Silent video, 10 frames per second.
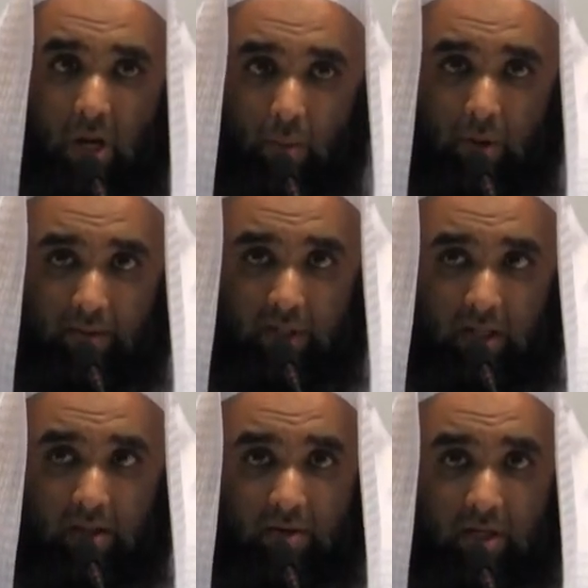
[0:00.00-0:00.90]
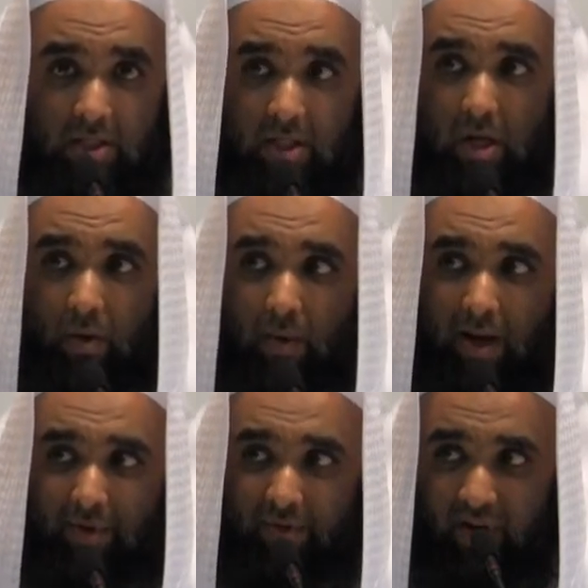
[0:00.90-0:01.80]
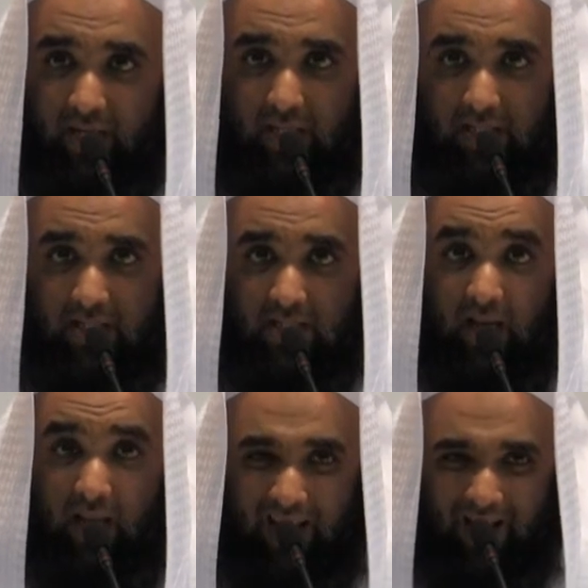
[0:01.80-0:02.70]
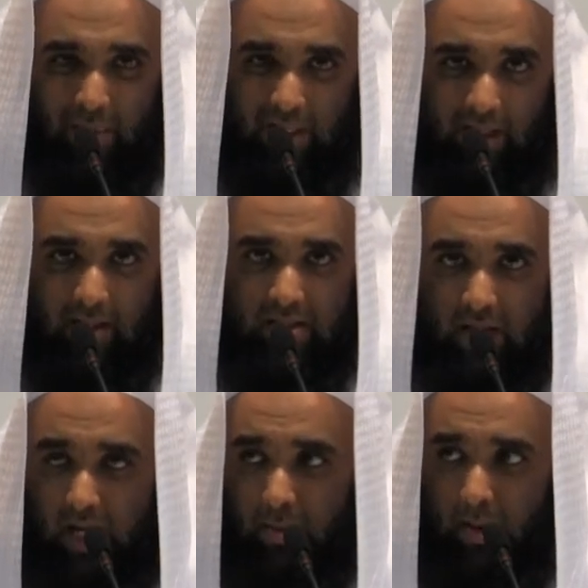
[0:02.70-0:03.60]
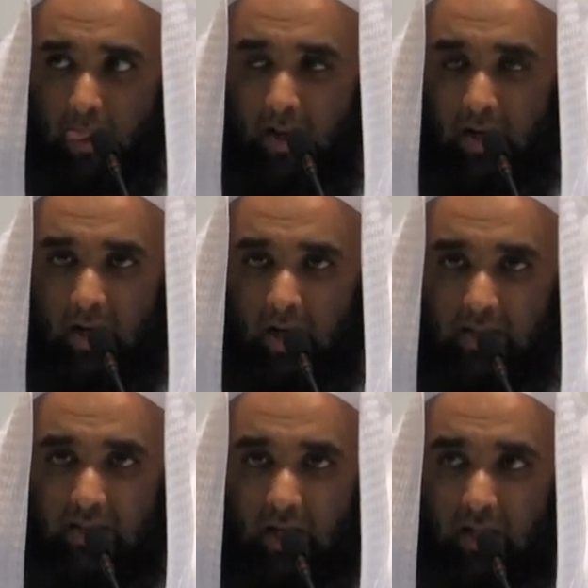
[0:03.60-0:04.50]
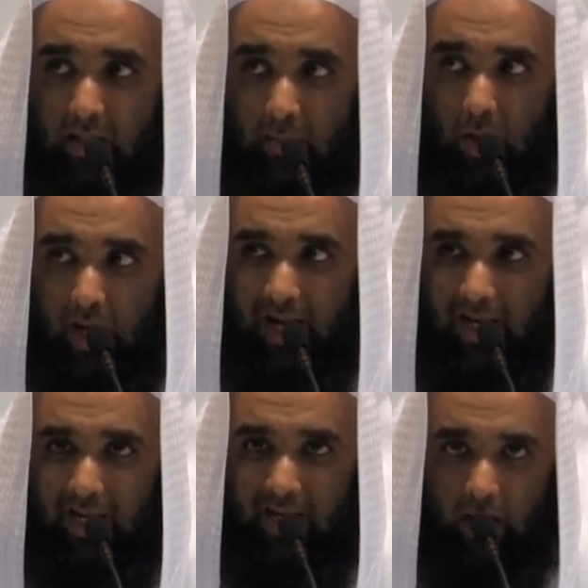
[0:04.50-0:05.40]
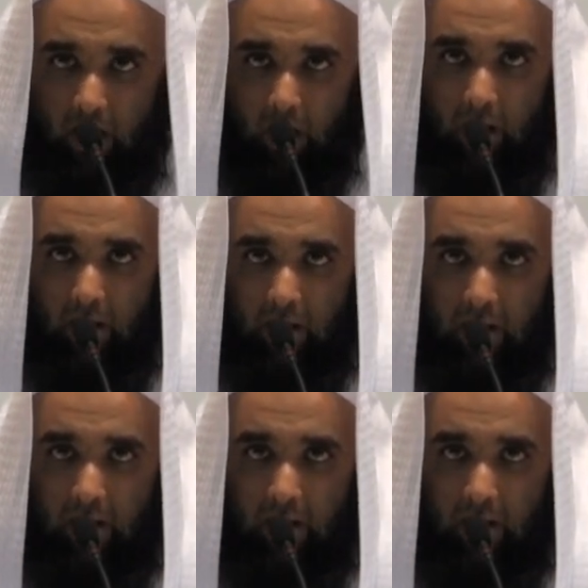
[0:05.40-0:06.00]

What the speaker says: One of the other reasons of why we find, and this is a calamity in this time, is taqdeemul aqli ala naql.